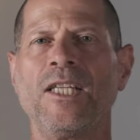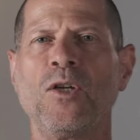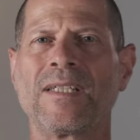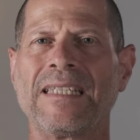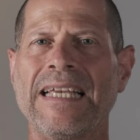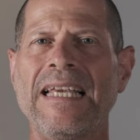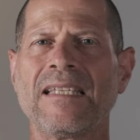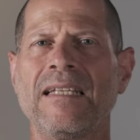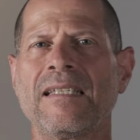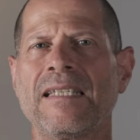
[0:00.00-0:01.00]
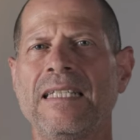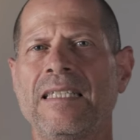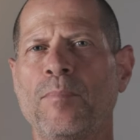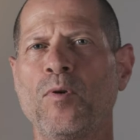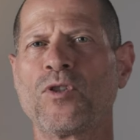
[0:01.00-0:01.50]
You can easily see
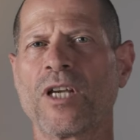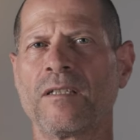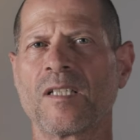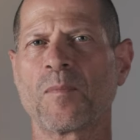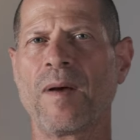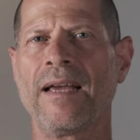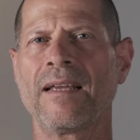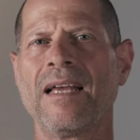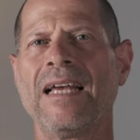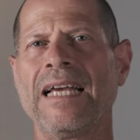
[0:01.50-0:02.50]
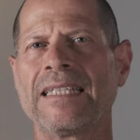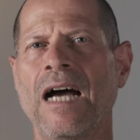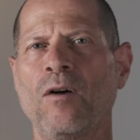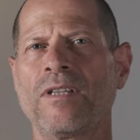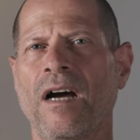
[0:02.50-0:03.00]
the blue channel spike and
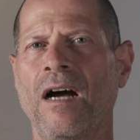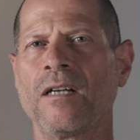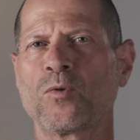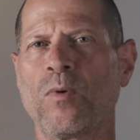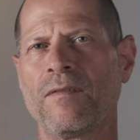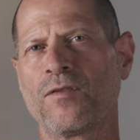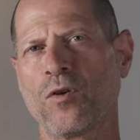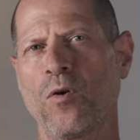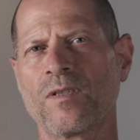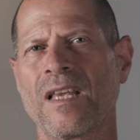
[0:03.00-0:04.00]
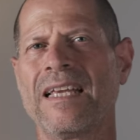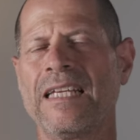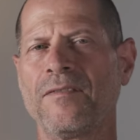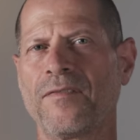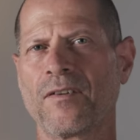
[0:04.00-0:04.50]
how the R12 shows
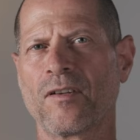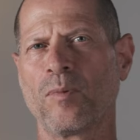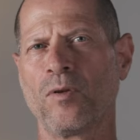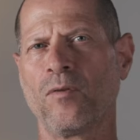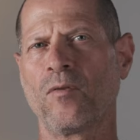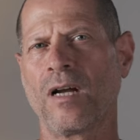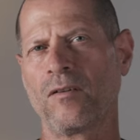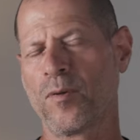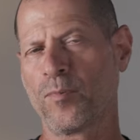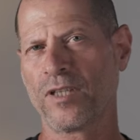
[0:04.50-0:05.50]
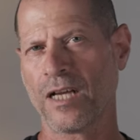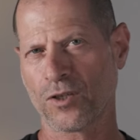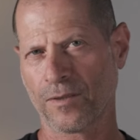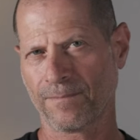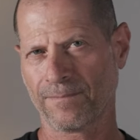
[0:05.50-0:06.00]
inferior blue color reproduction.